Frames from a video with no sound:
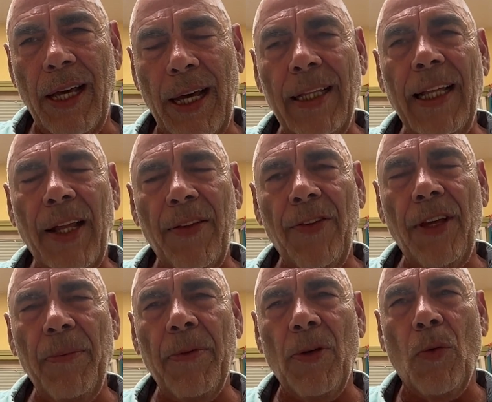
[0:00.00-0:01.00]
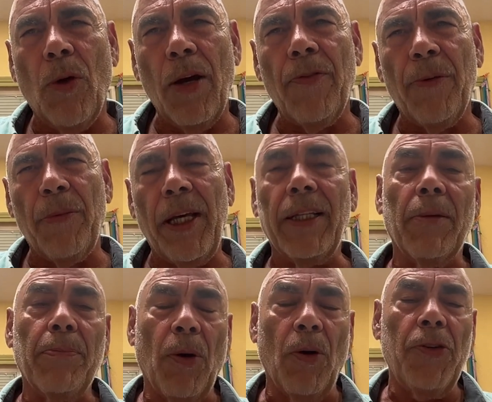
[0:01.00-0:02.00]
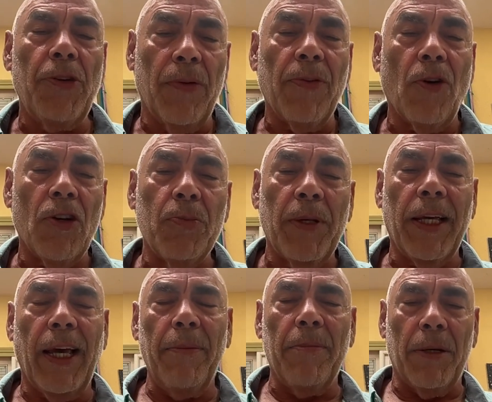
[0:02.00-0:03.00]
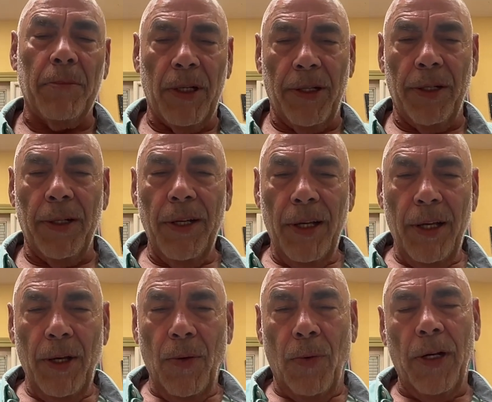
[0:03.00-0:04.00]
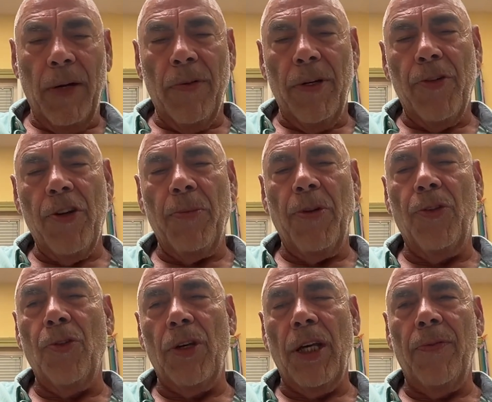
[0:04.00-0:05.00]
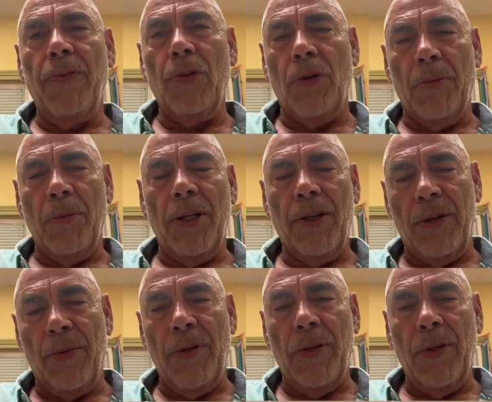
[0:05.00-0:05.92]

And that seemed to work for me. And then poetry, of course, became my mother. Whatever attributes you give to a mother in